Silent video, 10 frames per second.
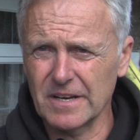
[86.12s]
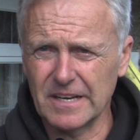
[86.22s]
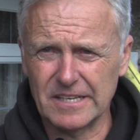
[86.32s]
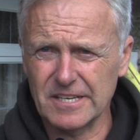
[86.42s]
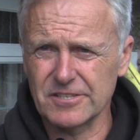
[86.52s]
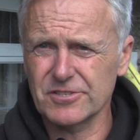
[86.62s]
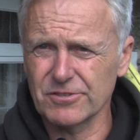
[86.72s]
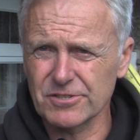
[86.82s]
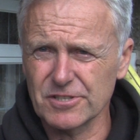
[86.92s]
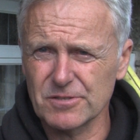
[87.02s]
it's
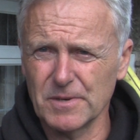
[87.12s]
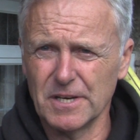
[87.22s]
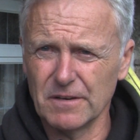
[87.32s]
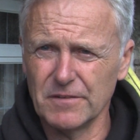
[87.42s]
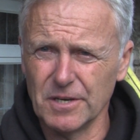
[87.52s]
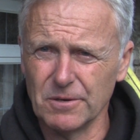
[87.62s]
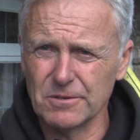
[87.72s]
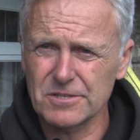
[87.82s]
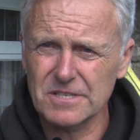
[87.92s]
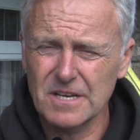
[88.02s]
just the speed of
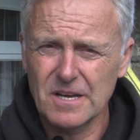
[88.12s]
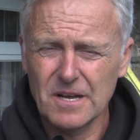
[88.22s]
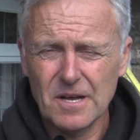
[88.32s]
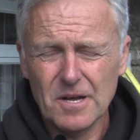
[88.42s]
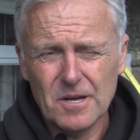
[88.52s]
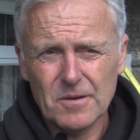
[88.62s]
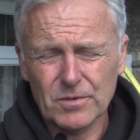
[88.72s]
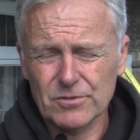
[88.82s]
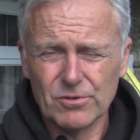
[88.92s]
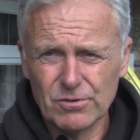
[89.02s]
use.
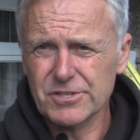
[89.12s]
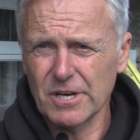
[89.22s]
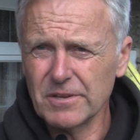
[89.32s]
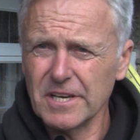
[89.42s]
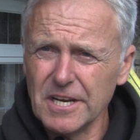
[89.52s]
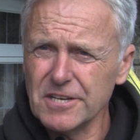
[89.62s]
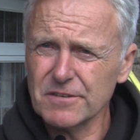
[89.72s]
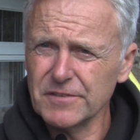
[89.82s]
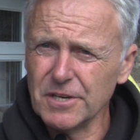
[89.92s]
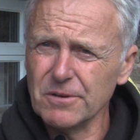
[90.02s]
Plus also the ease
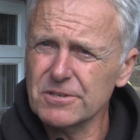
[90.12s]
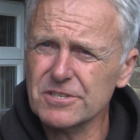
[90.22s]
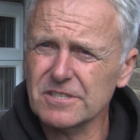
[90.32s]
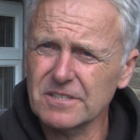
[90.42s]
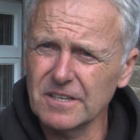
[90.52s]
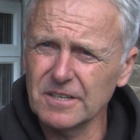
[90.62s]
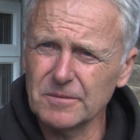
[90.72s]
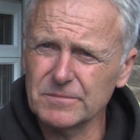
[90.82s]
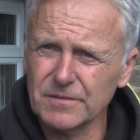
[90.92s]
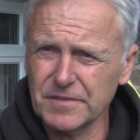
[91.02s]
of use,
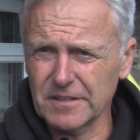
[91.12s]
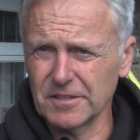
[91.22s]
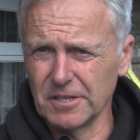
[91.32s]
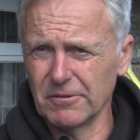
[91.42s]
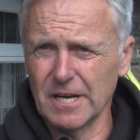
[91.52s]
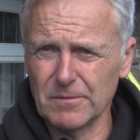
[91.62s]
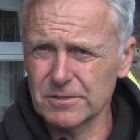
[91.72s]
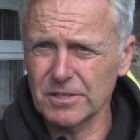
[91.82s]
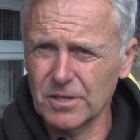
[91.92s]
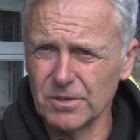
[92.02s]
the fact that you're able
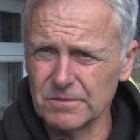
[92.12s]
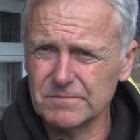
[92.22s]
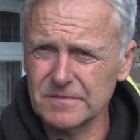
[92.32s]
to cut